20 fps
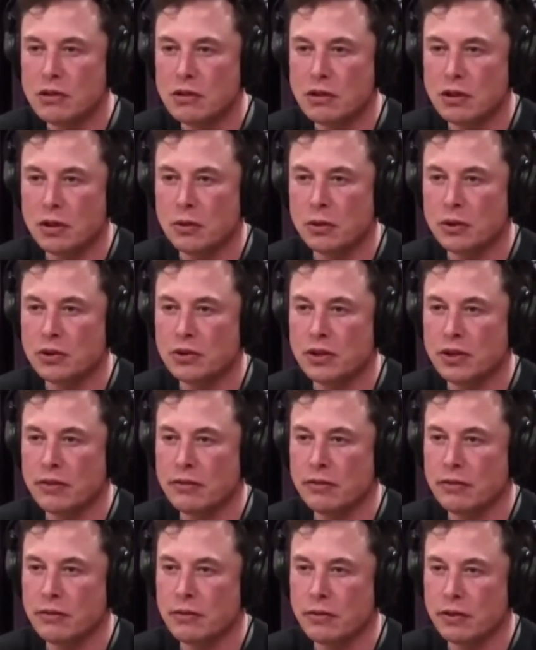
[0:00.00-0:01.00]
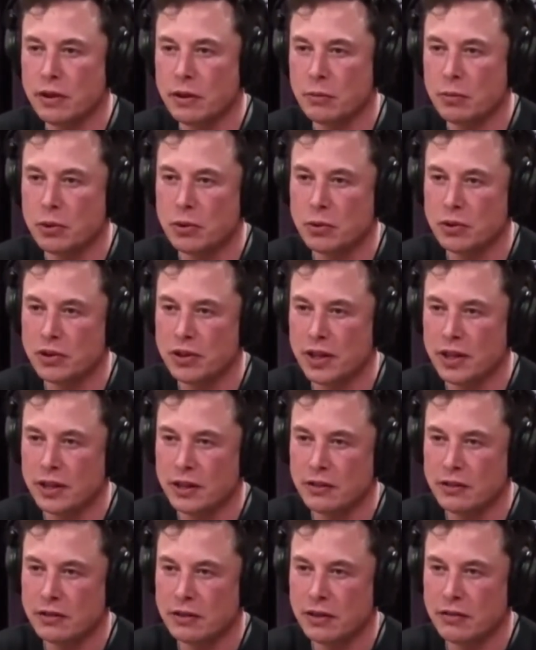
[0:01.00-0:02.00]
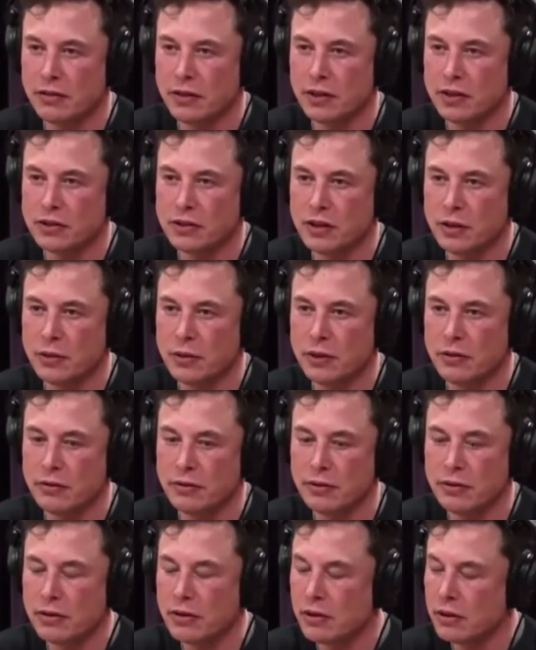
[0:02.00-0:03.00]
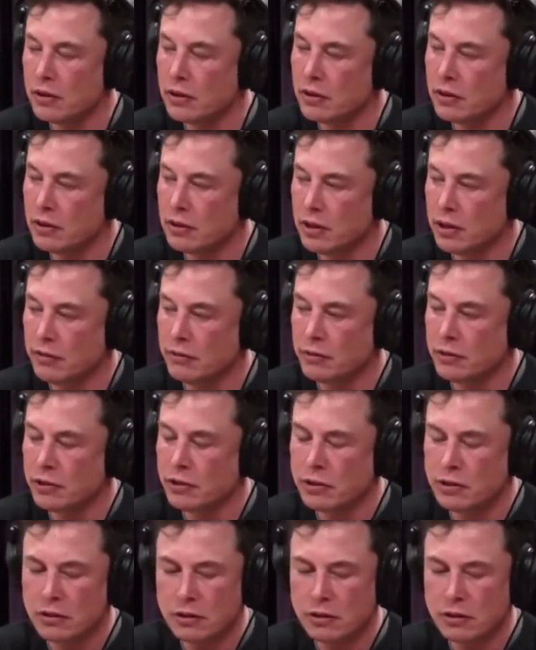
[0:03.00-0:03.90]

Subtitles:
You know, we used to have input with 10 fingers, now we have thumbs.